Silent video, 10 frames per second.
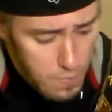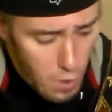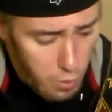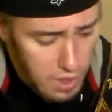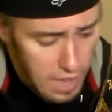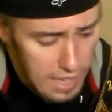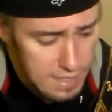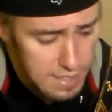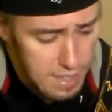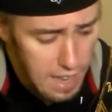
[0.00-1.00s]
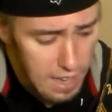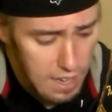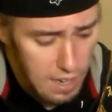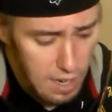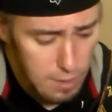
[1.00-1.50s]
with that
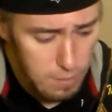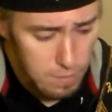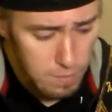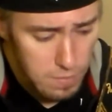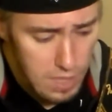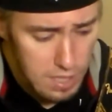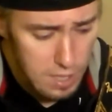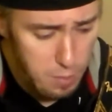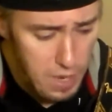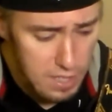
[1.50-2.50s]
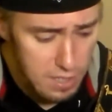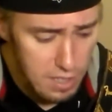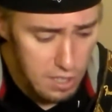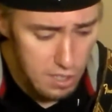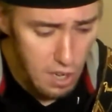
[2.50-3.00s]
said, this is basically
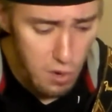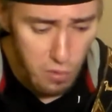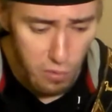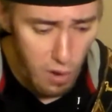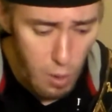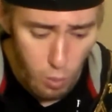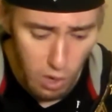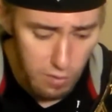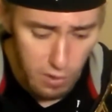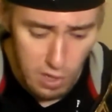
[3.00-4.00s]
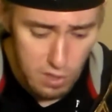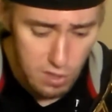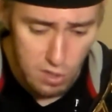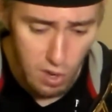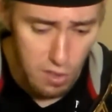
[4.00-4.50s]
just a new framework for you to
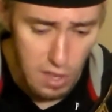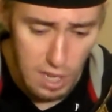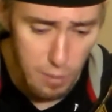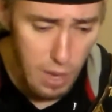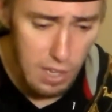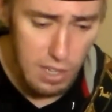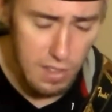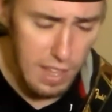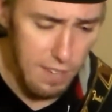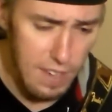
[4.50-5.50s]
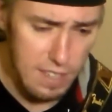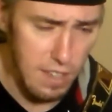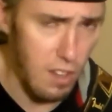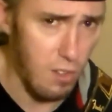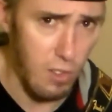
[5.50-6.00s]
start thinking about. You can think of it as
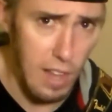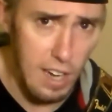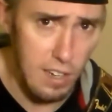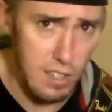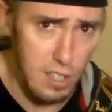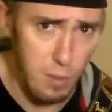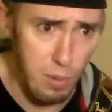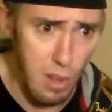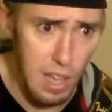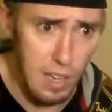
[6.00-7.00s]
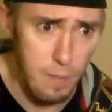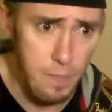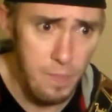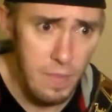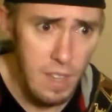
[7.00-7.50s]
another layer to your playing.
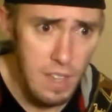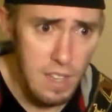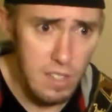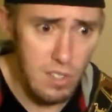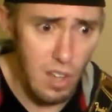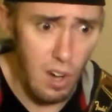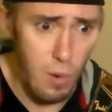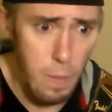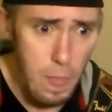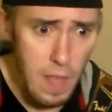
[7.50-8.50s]
So,